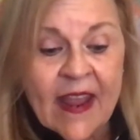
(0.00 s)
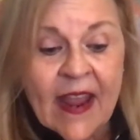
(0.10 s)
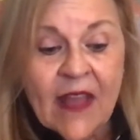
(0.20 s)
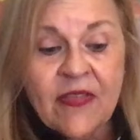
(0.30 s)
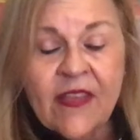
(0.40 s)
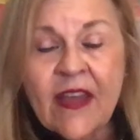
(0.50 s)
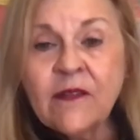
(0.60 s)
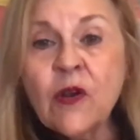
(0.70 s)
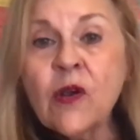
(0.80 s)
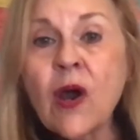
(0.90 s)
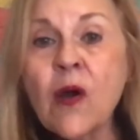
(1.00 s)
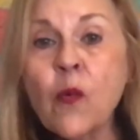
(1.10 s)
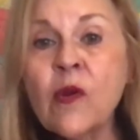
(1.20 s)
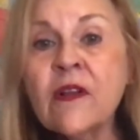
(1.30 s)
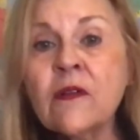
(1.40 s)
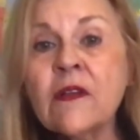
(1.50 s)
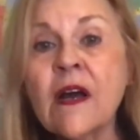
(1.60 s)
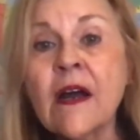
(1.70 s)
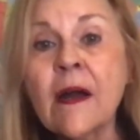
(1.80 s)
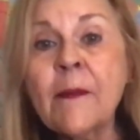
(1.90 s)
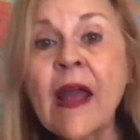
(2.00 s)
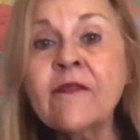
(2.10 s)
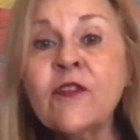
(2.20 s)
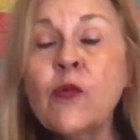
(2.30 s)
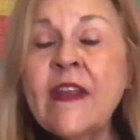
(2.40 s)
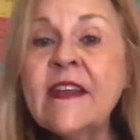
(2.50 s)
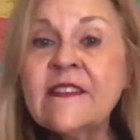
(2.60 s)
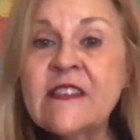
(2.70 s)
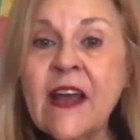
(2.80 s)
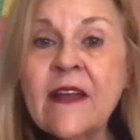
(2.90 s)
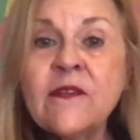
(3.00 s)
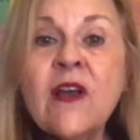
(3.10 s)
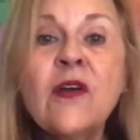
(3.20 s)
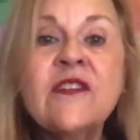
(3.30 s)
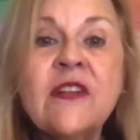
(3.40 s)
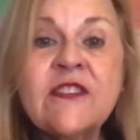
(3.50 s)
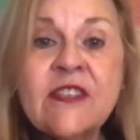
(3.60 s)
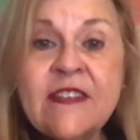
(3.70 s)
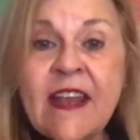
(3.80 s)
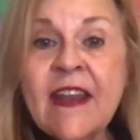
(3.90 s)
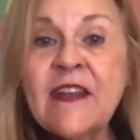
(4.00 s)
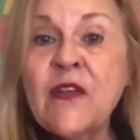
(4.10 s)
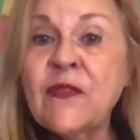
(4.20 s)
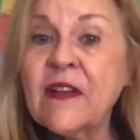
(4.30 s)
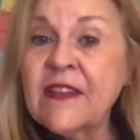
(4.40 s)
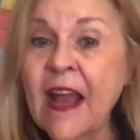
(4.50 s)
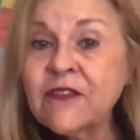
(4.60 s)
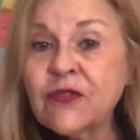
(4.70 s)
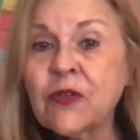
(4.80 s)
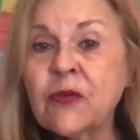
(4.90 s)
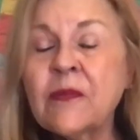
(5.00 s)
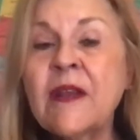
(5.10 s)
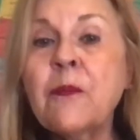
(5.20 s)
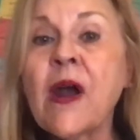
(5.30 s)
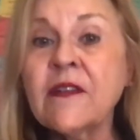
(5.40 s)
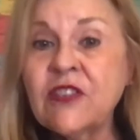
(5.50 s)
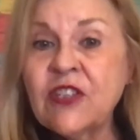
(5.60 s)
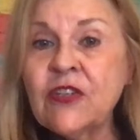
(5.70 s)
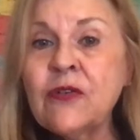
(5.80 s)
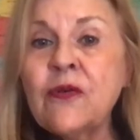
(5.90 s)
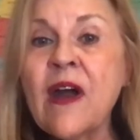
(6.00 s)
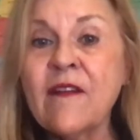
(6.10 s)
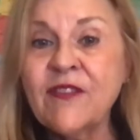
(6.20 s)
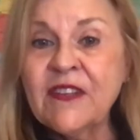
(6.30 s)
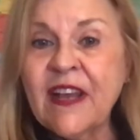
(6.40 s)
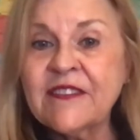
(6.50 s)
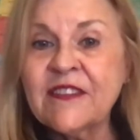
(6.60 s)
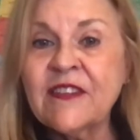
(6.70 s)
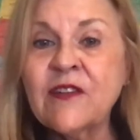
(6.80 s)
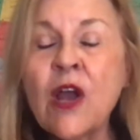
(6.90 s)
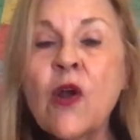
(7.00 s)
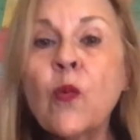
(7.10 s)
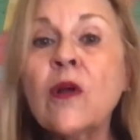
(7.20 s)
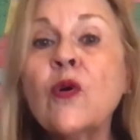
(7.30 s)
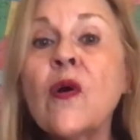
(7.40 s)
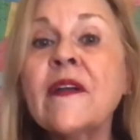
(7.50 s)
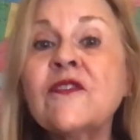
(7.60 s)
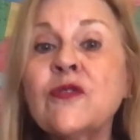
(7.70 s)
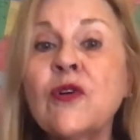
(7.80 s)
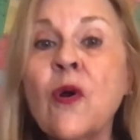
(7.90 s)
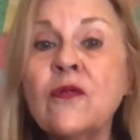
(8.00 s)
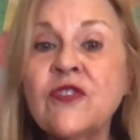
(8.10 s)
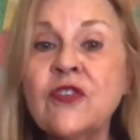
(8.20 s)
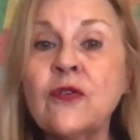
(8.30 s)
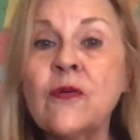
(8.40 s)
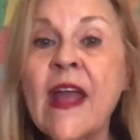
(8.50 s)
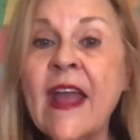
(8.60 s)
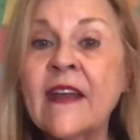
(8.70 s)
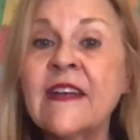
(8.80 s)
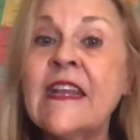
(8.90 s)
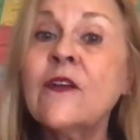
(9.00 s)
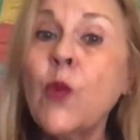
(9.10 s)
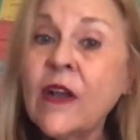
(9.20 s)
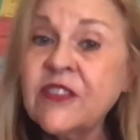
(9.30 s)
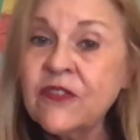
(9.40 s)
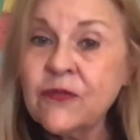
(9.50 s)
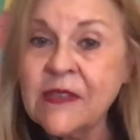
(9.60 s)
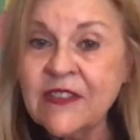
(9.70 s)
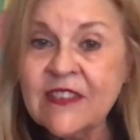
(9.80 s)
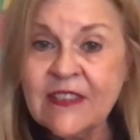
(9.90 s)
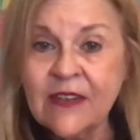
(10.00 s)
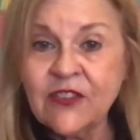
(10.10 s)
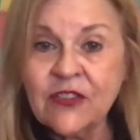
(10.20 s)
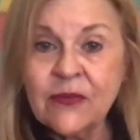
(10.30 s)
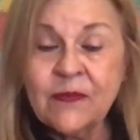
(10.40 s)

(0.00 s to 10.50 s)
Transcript: And then after we get done today in the classroom, in part 2 of the lesson, we're going to go to an equestrian center.